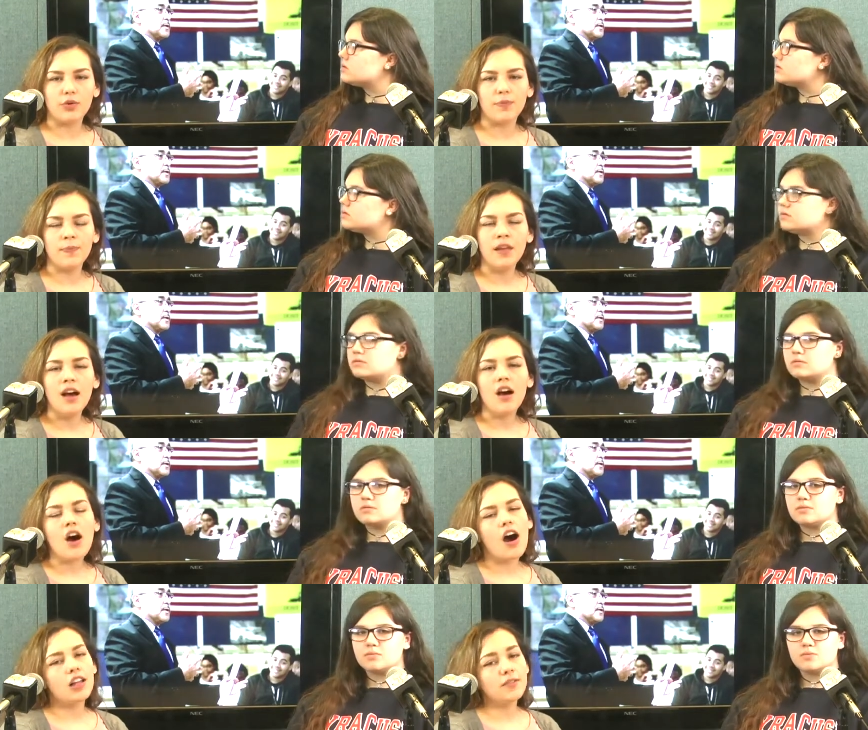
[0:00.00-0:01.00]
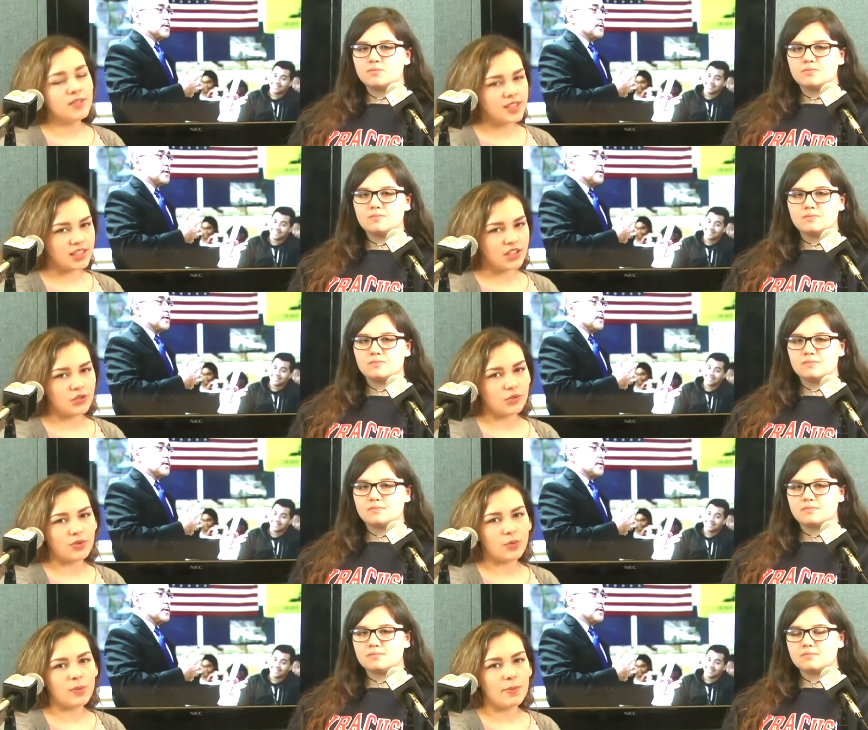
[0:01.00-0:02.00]
Speaker 1: you. All of the city schools
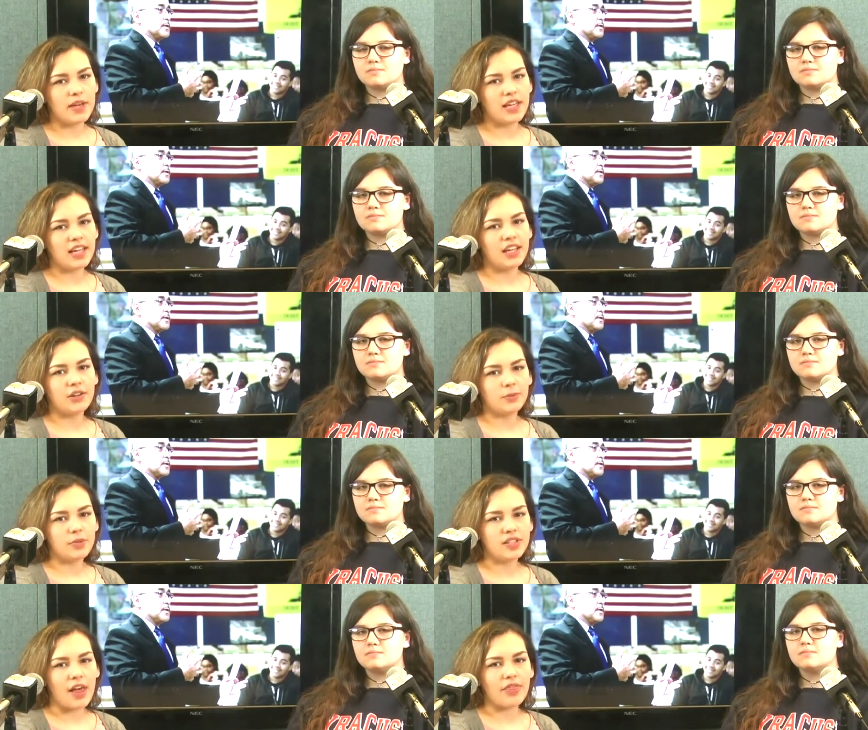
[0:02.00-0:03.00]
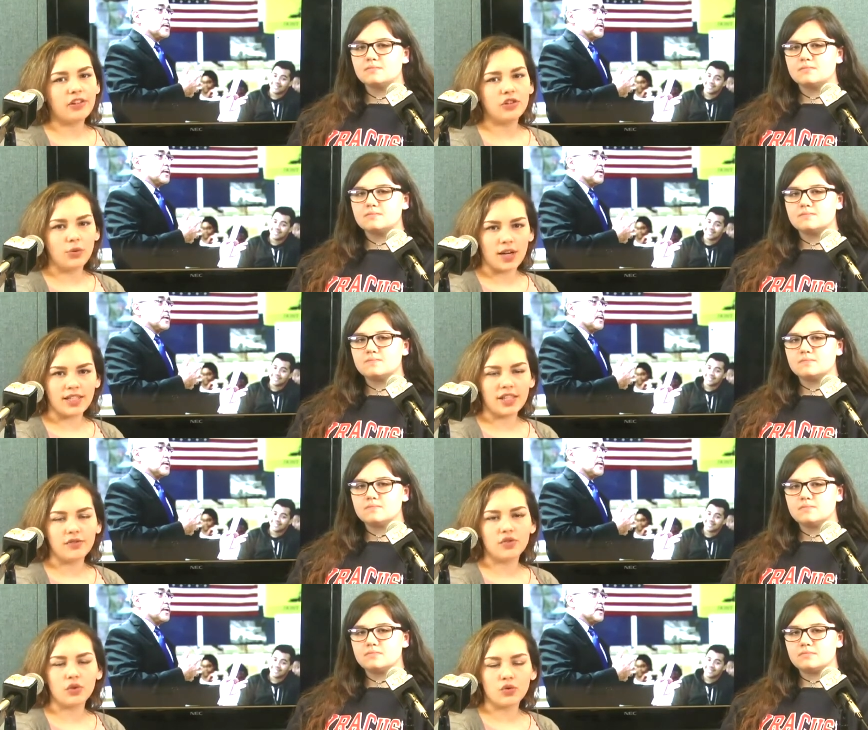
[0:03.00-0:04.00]
will be meeting here to present their choice of
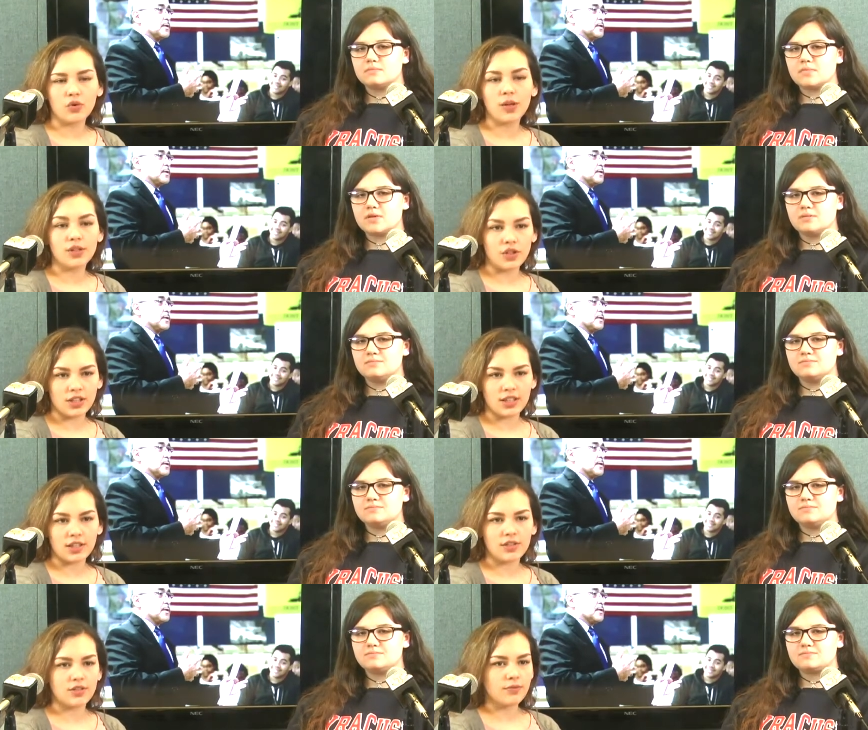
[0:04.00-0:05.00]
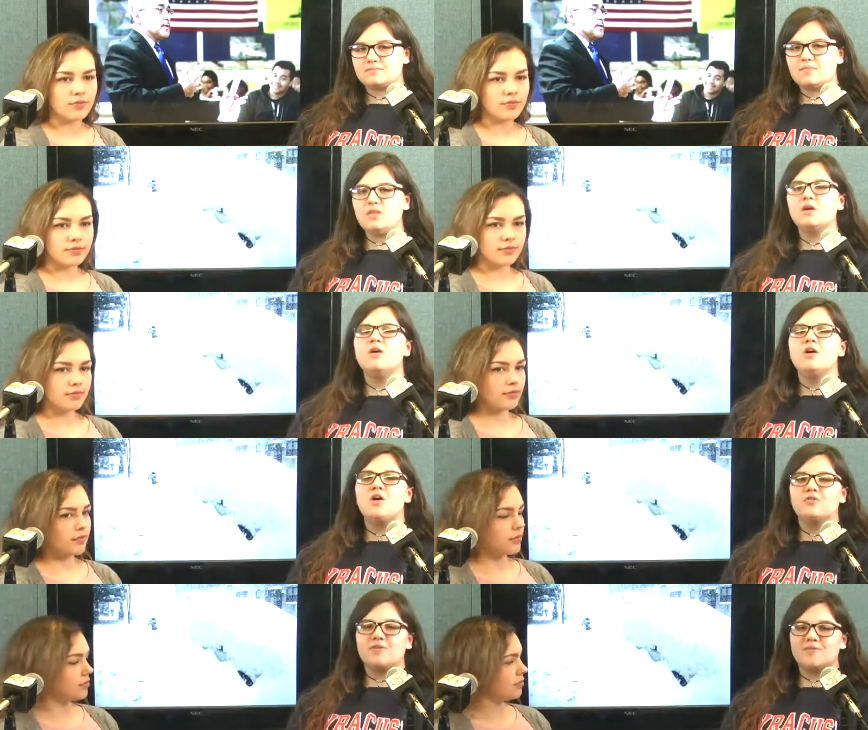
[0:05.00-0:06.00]
social injustice.
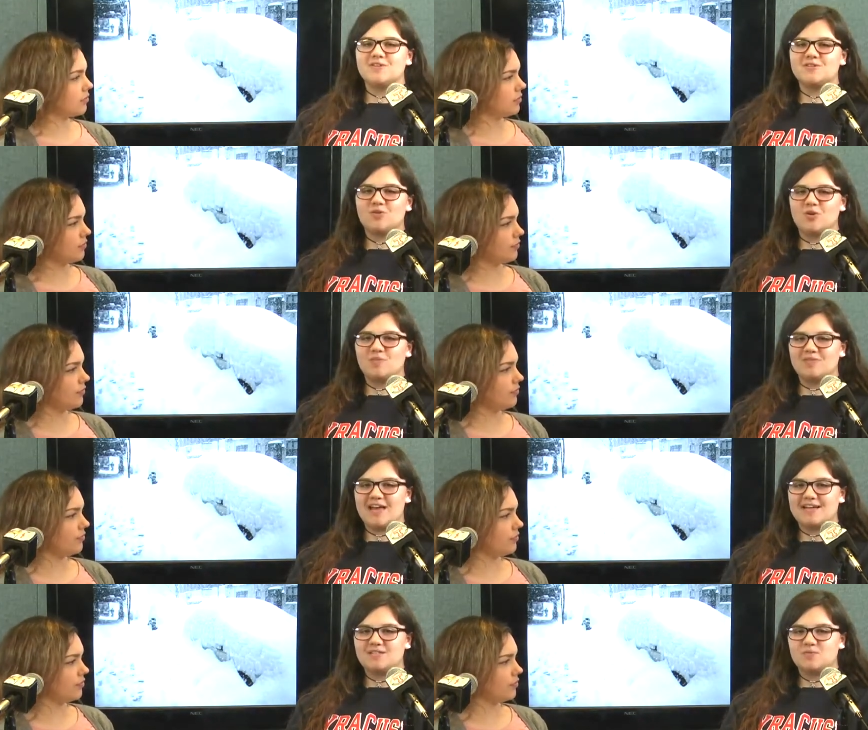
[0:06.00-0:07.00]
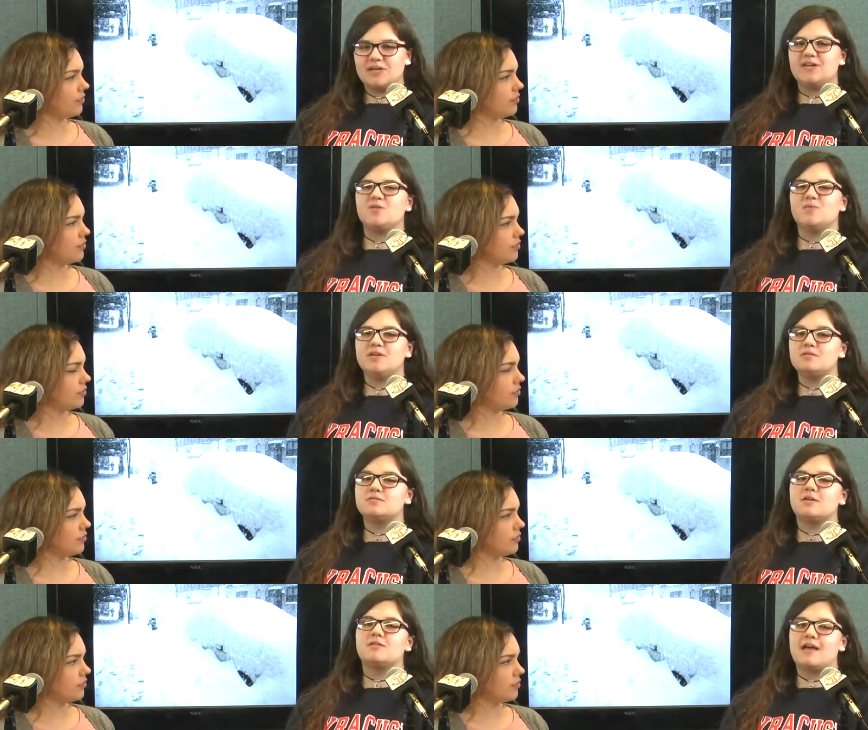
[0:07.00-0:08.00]
Speaker 2: From the storm last week, we used
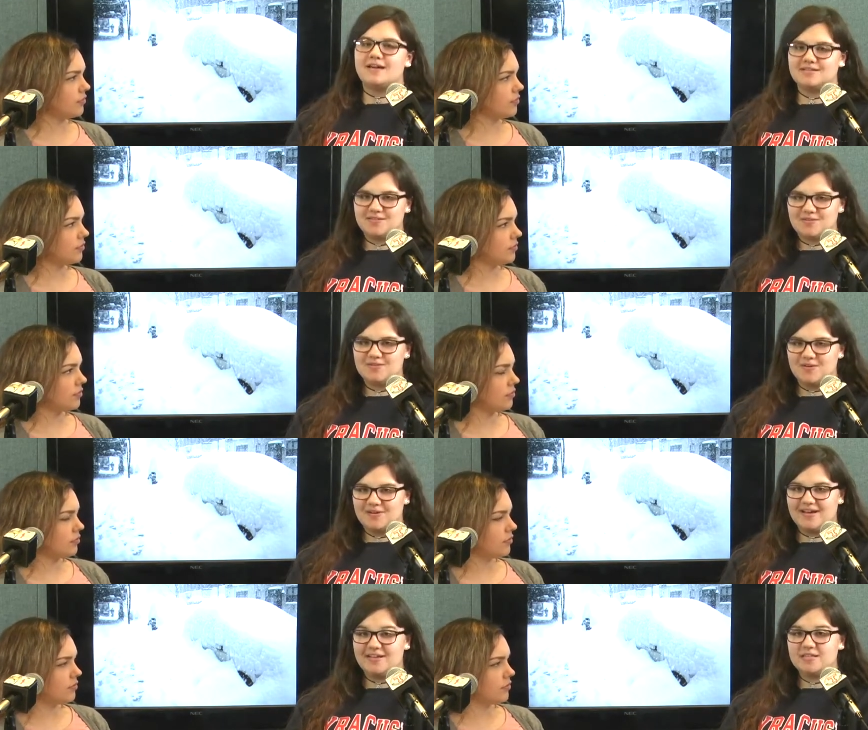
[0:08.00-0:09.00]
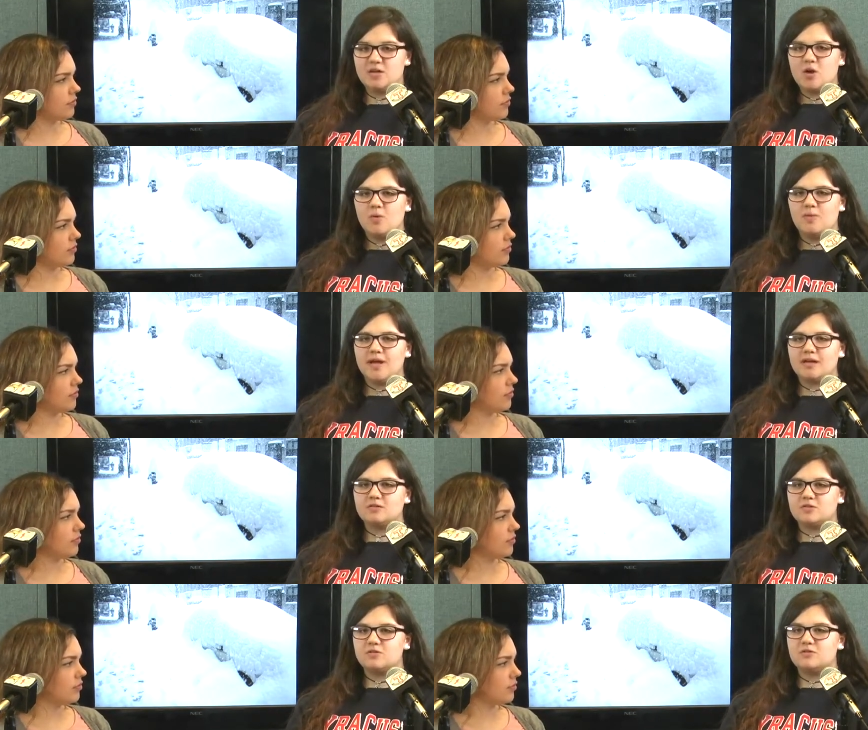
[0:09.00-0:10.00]
our last two snow days. We had a
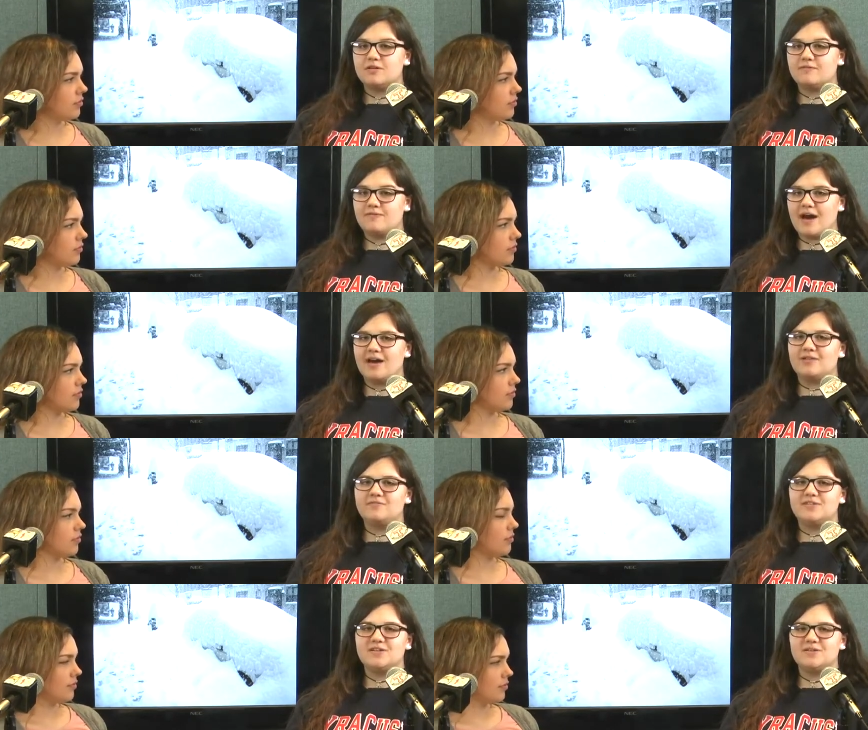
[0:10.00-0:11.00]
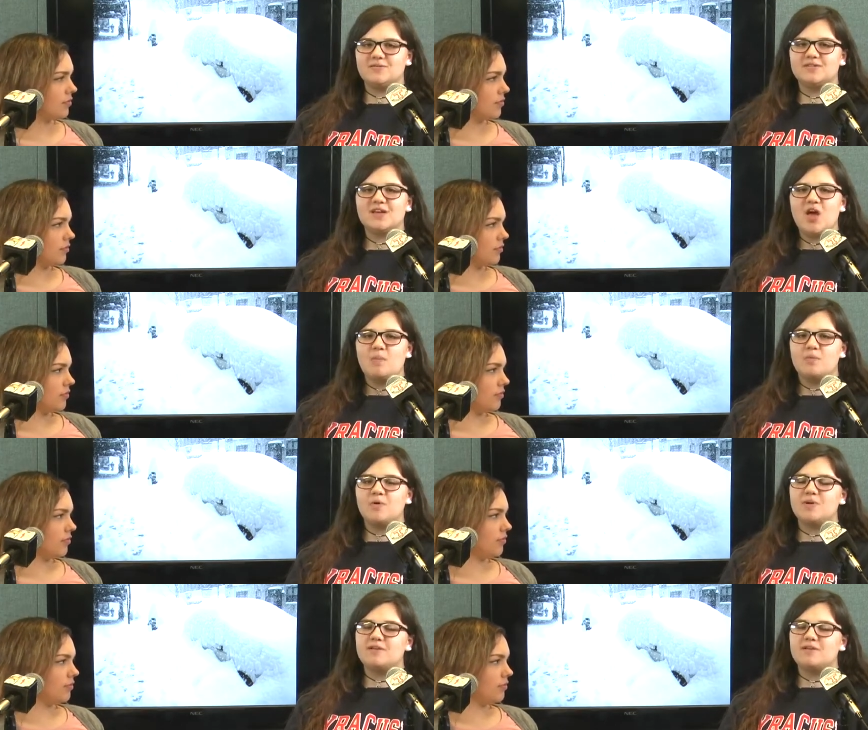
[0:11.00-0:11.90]
total of five to use, but